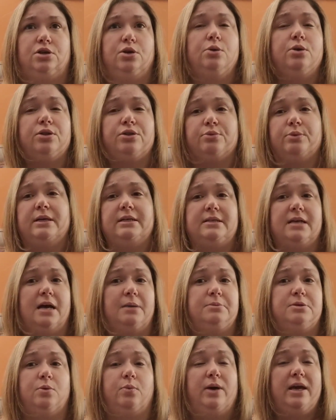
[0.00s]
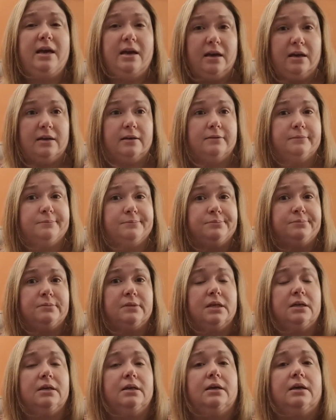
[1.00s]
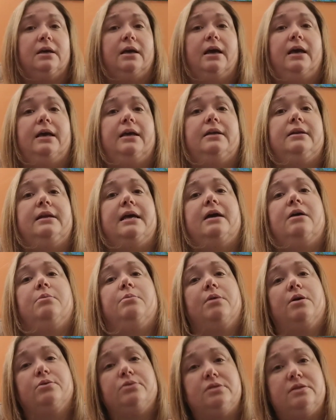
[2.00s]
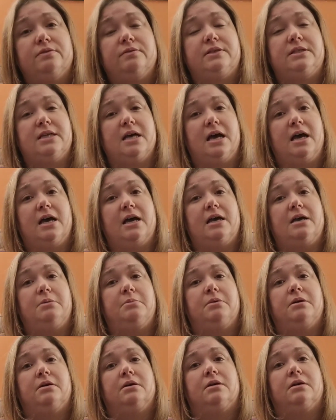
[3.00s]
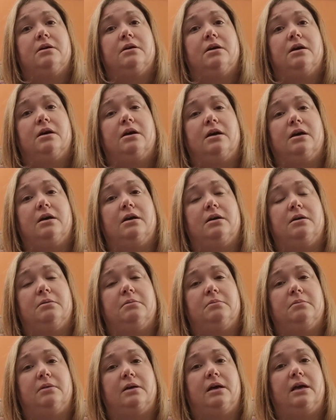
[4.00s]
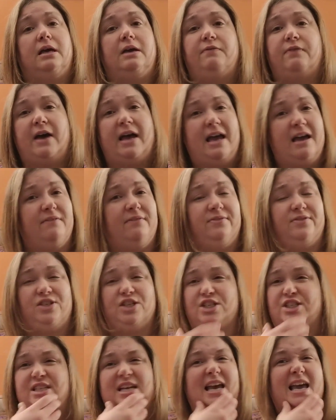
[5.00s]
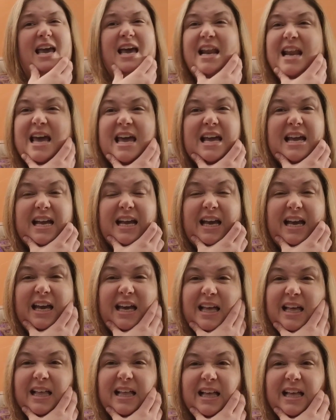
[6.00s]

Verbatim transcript: two to three times a week, and now most of the time, um, if I have just a headache,